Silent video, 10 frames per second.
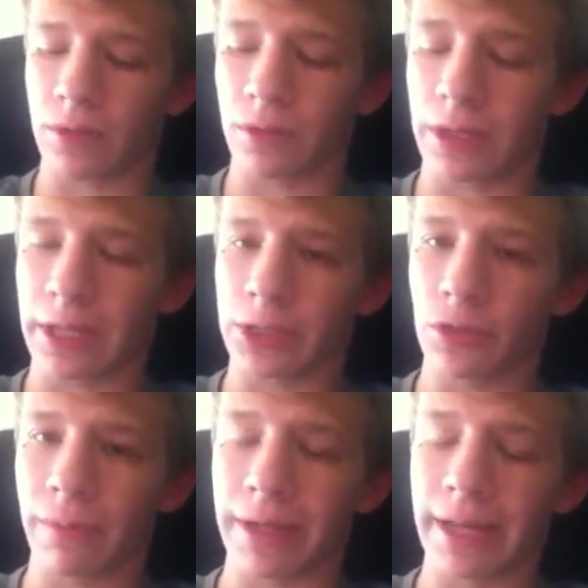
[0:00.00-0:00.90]

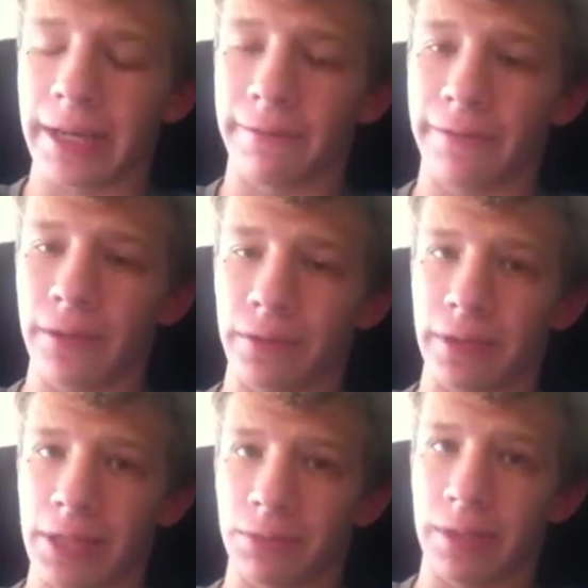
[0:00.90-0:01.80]
Electromagnetic field,
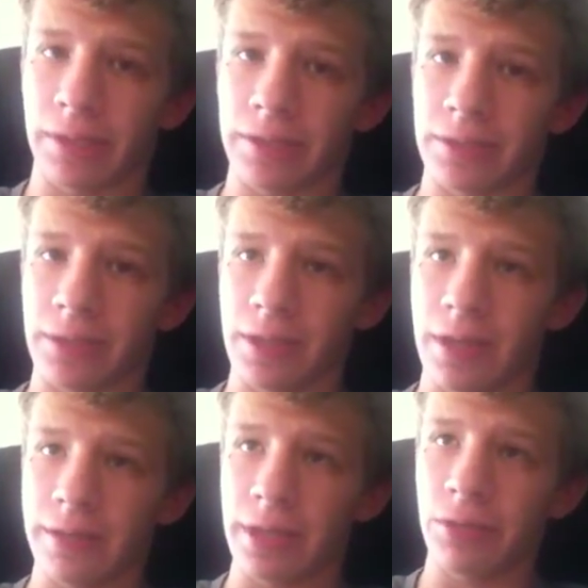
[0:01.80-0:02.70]
that's what it is,
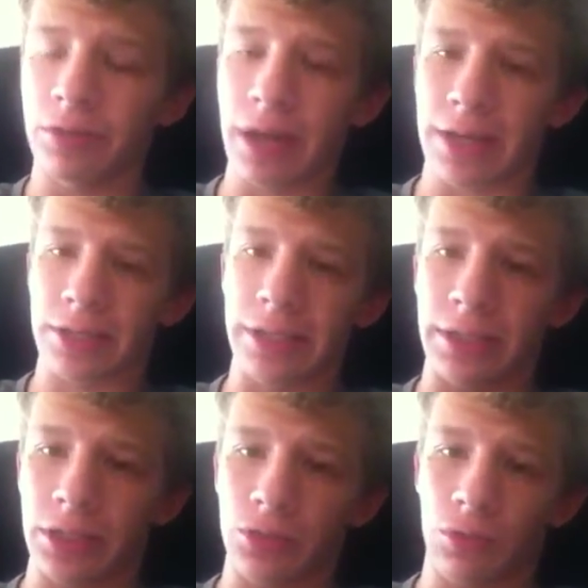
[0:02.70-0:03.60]
that you could actually
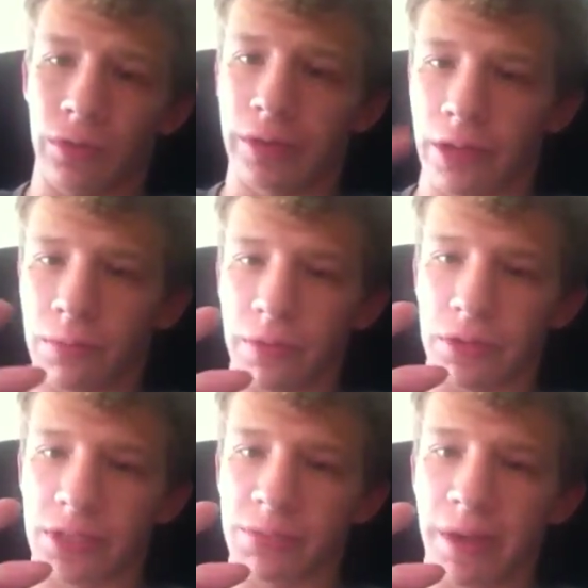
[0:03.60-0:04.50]
control another
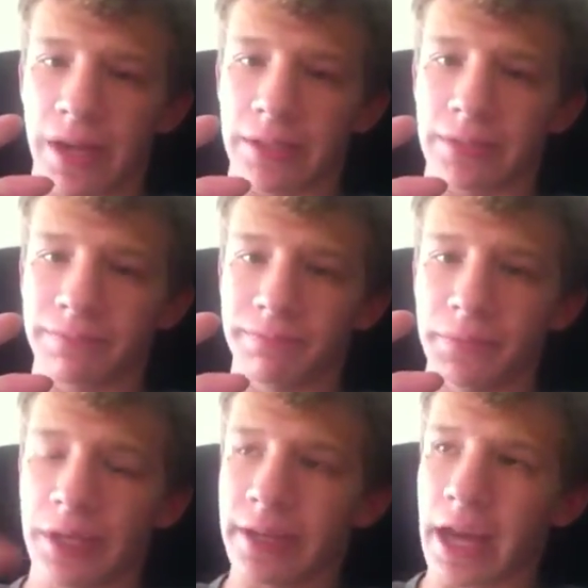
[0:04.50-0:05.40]
person's mind.
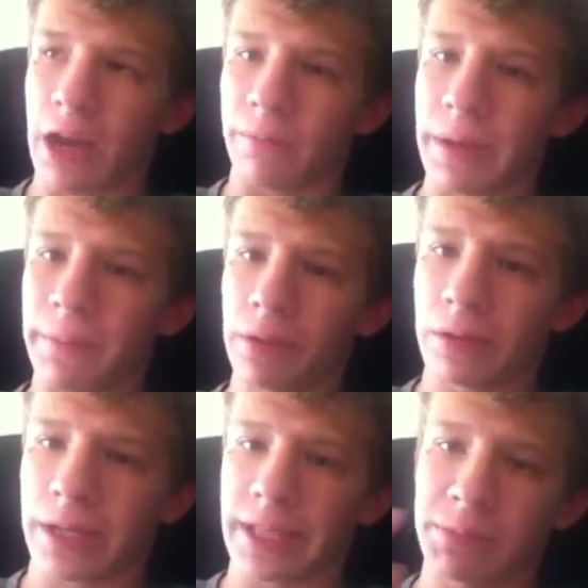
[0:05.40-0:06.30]
Now, people are
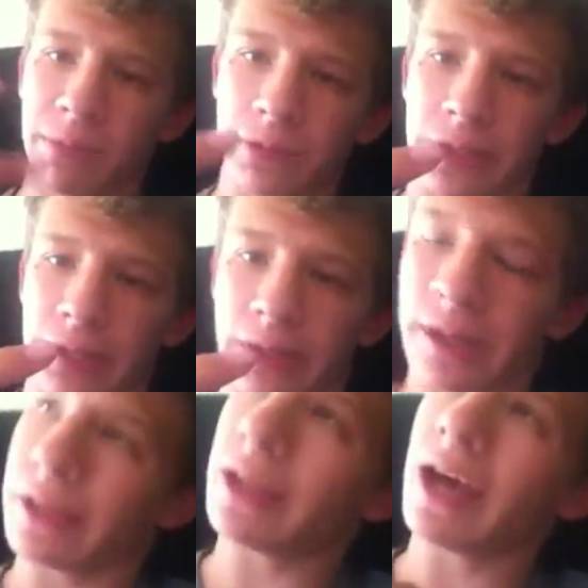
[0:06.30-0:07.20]
like, that's bullshit,
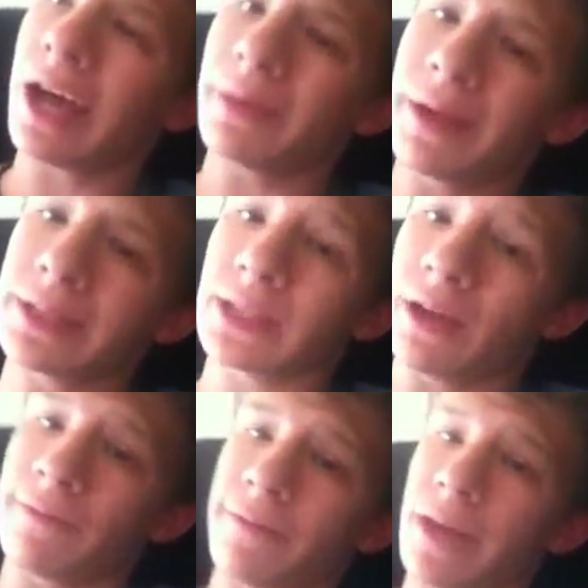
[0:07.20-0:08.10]
and I
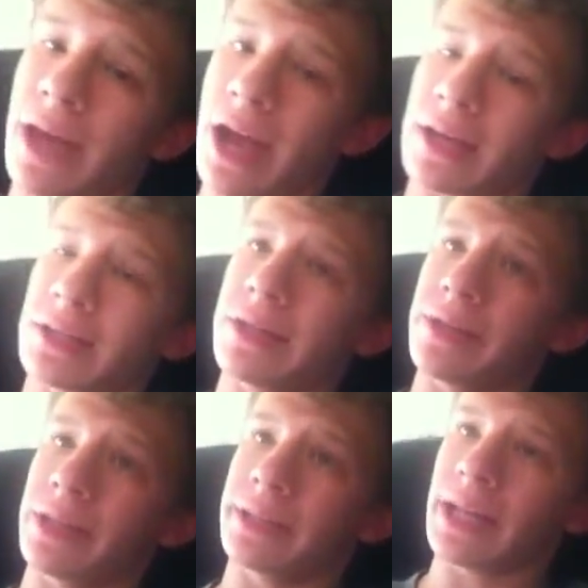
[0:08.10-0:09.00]
myself actually
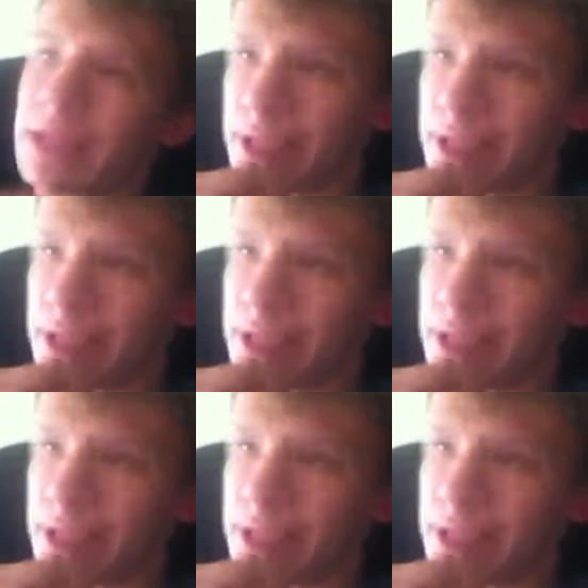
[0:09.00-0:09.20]
think that